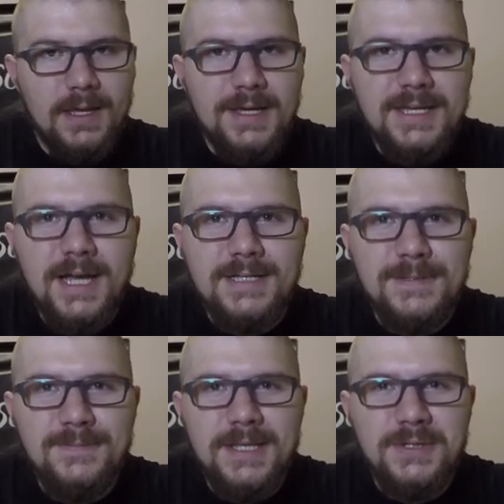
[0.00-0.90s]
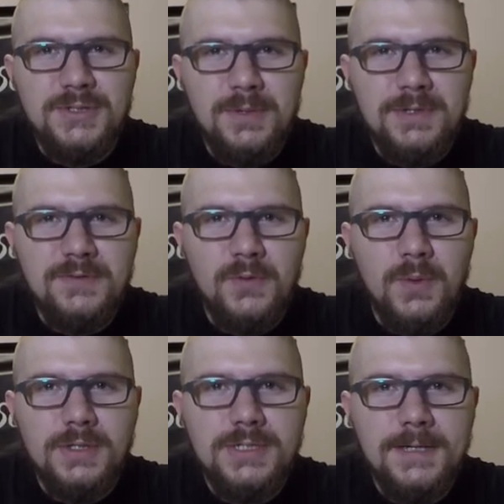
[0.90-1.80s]
Hey guys, thank you so much for
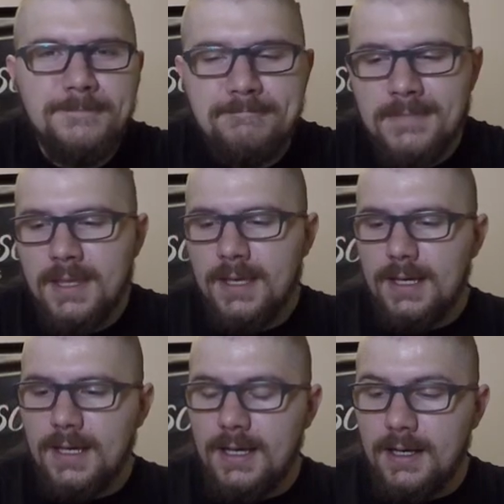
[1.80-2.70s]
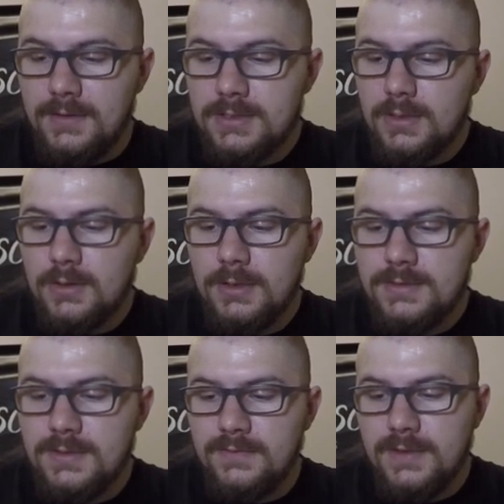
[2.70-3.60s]
watching. This
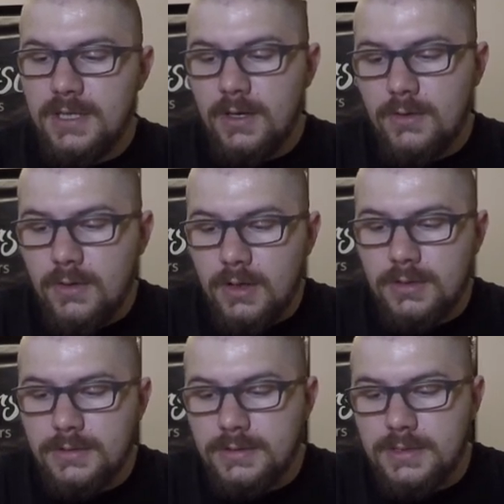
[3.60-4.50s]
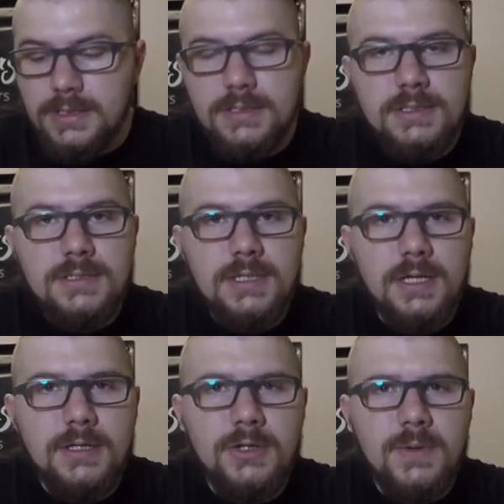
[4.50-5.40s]
concludes the video on this
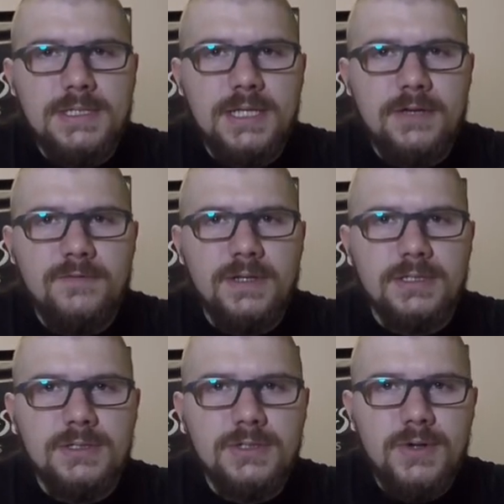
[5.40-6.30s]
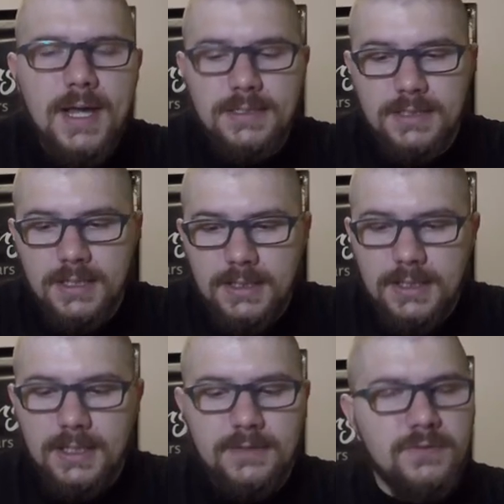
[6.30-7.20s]
USA Fender Strat.
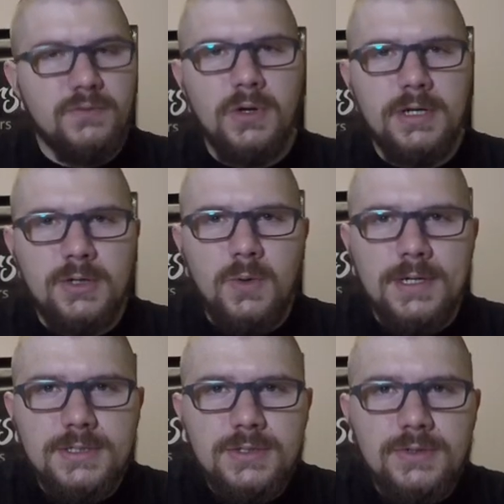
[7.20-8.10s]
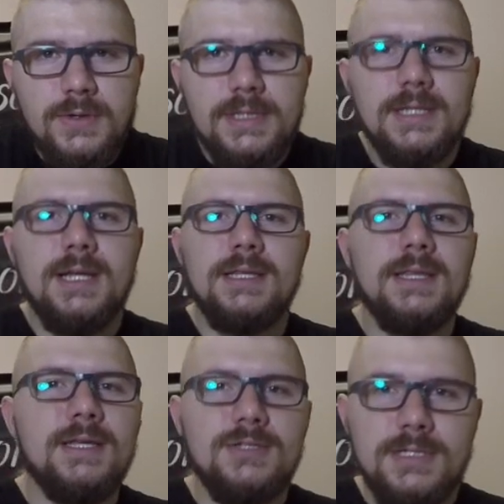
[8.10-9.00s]
If you've got any questions or anything like
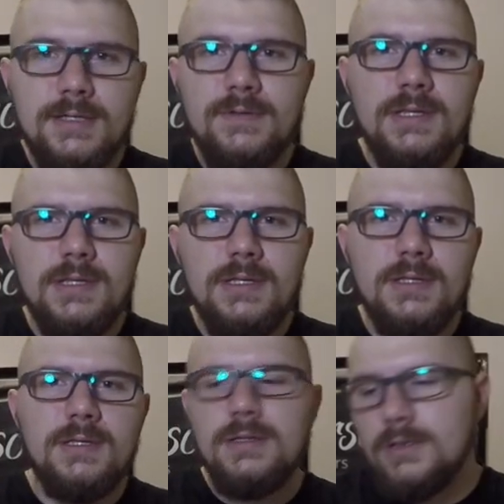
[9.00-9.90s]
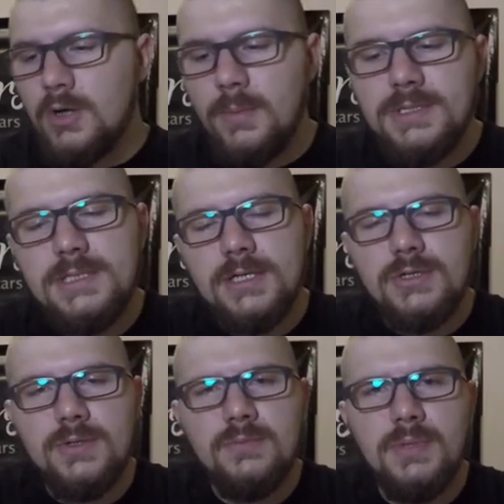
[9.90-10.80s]
that, just leave it in the comment
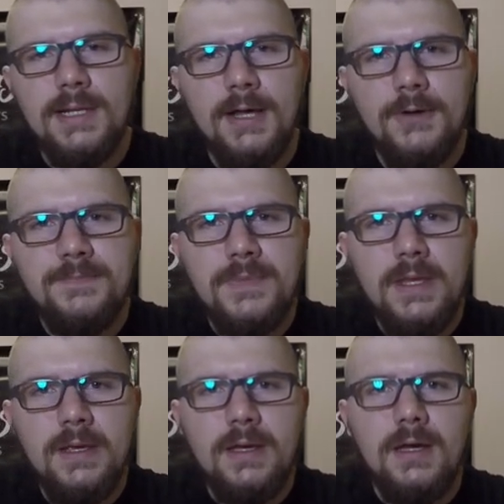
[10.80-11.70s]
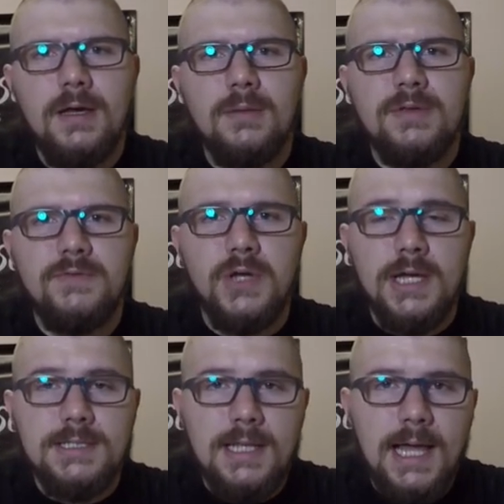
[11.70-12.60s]
section below. If you
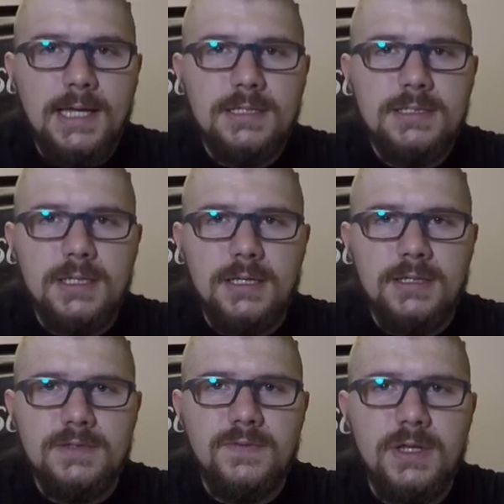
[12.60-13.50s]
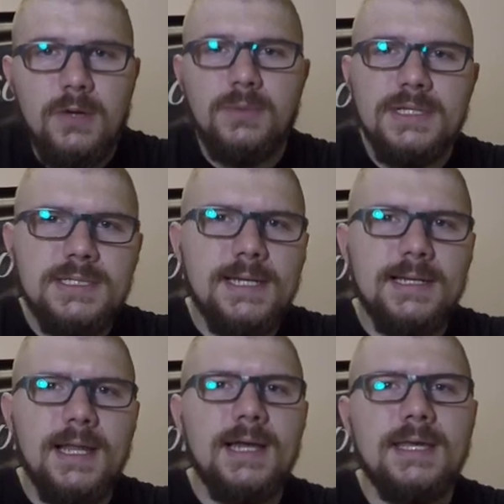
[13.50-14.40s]
guys liked this video, please click
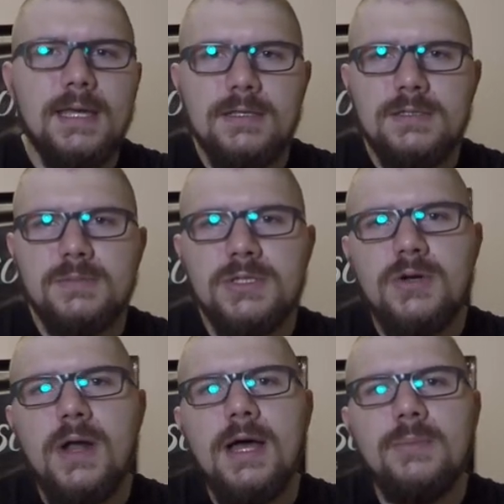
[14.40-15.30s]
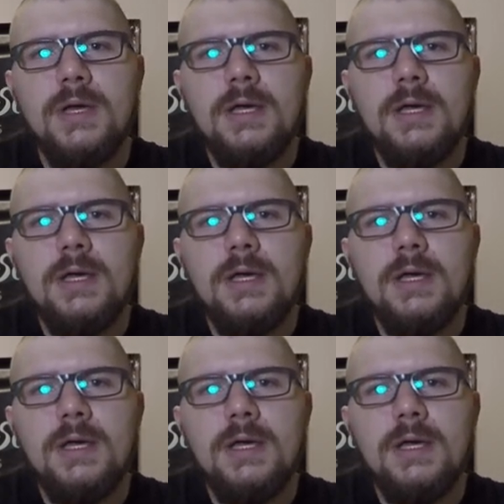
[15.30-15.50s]
like and subscribe.